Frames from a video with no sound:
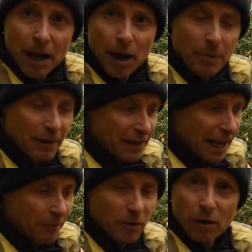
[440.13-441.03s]
But if you
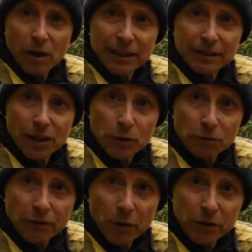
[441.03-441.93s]
haven't got internal
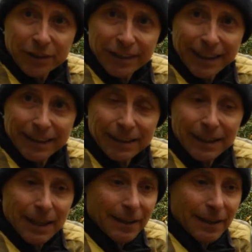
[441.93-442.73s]
focus stacking,